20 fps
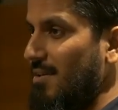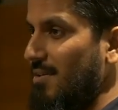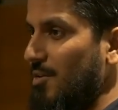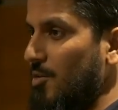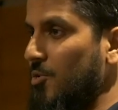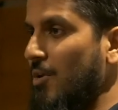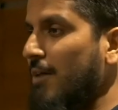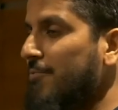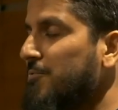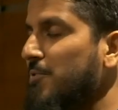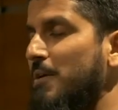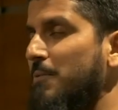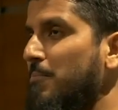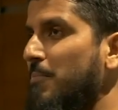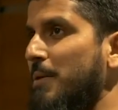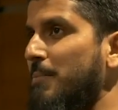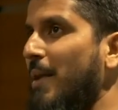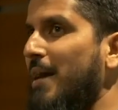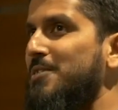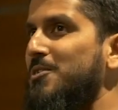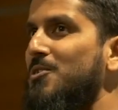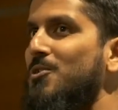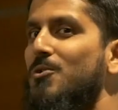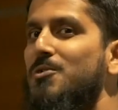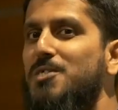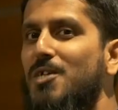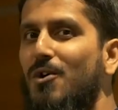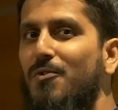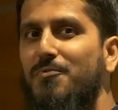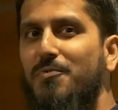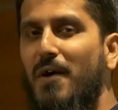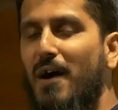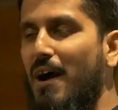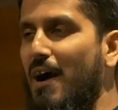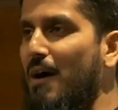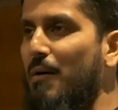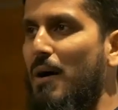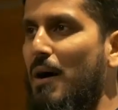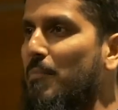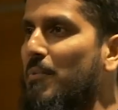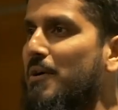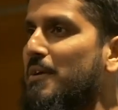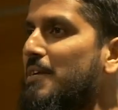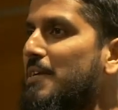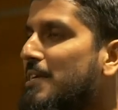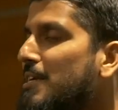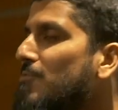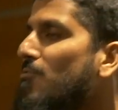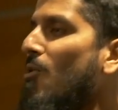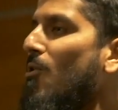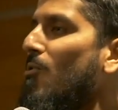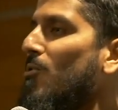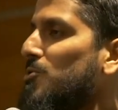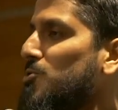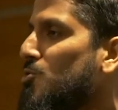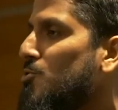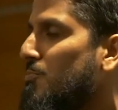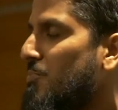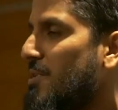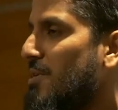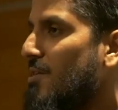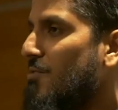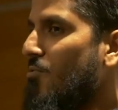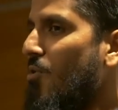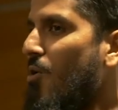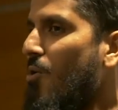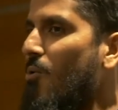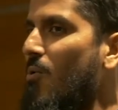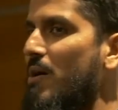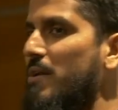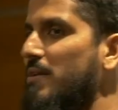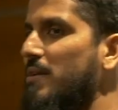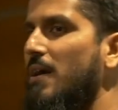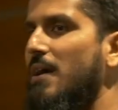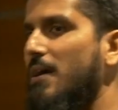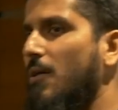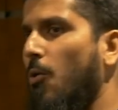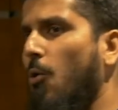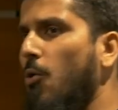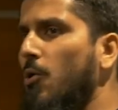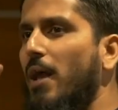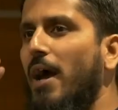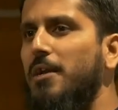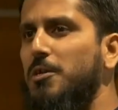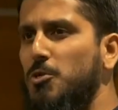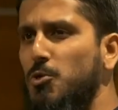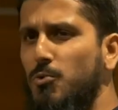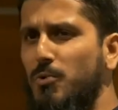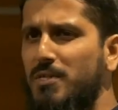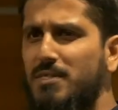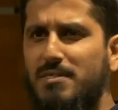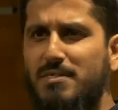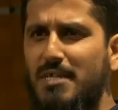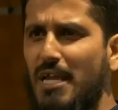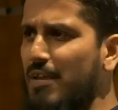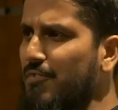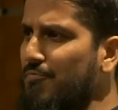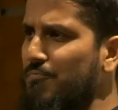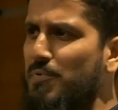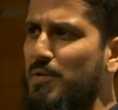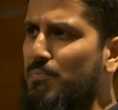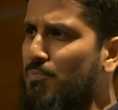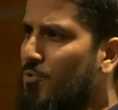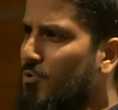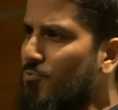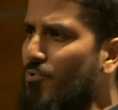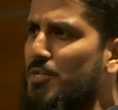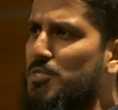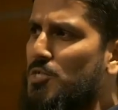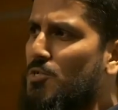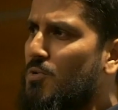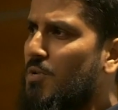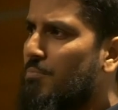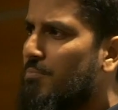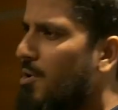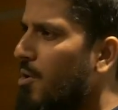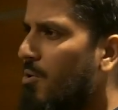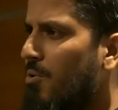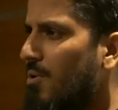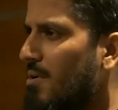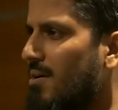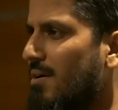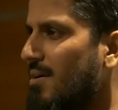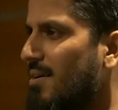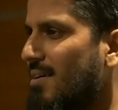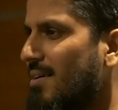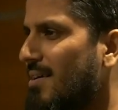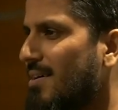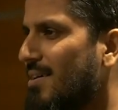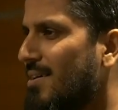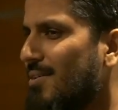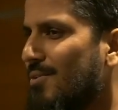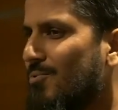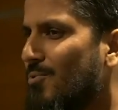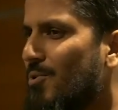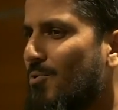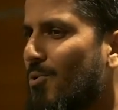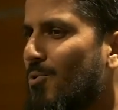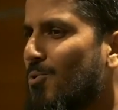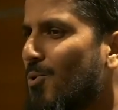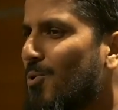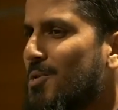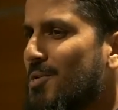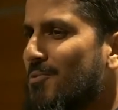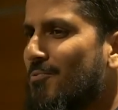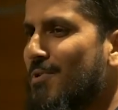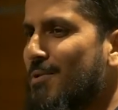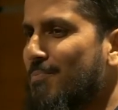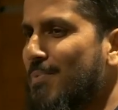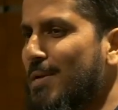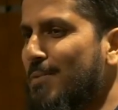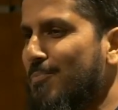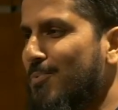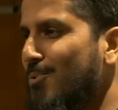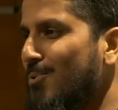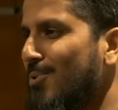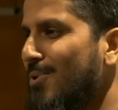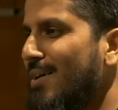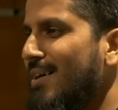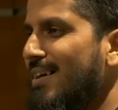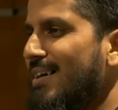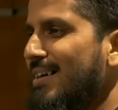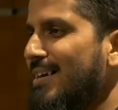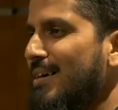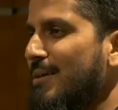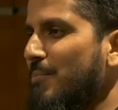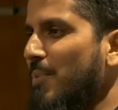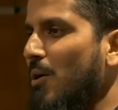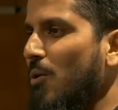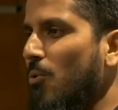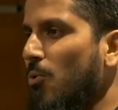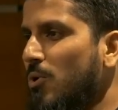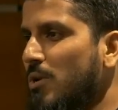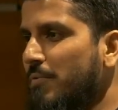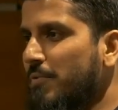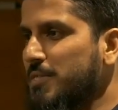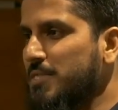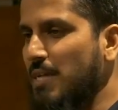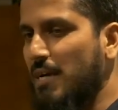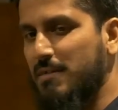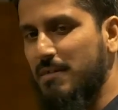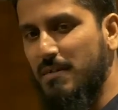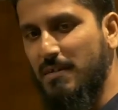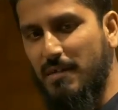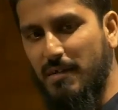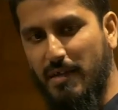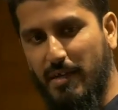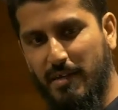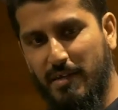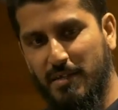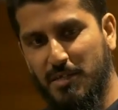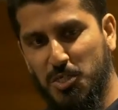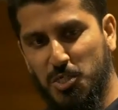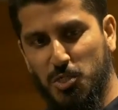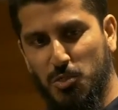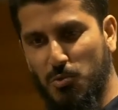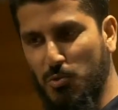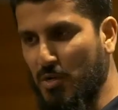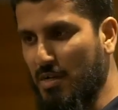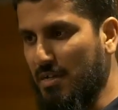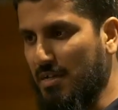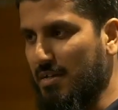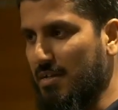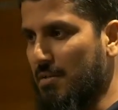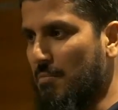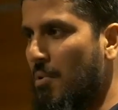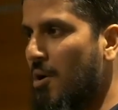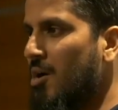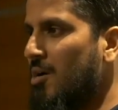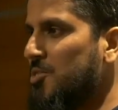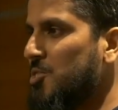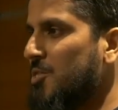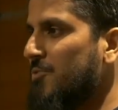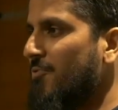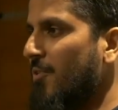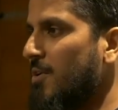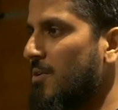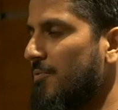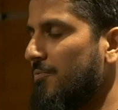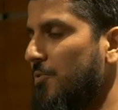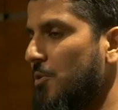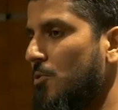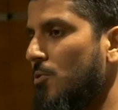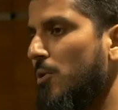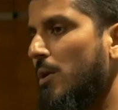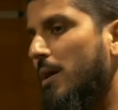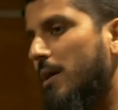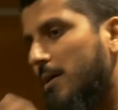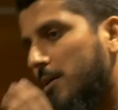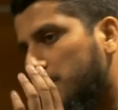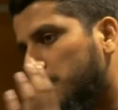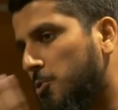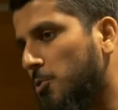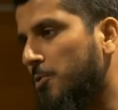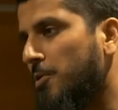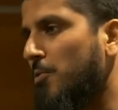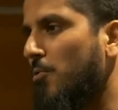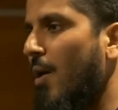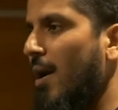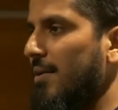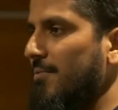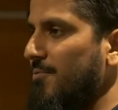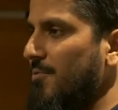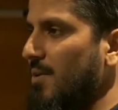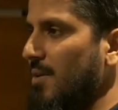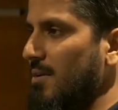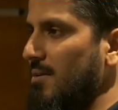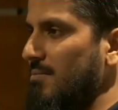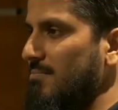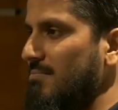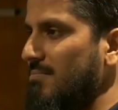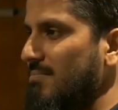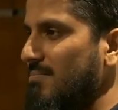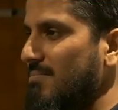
You don't have to imagine yourself that I'm a hero or superhero and all I do is save people and rescue them. No, we're all ordinary people. But all of a sudden, an issue will emerge in front of you. Do the right thing.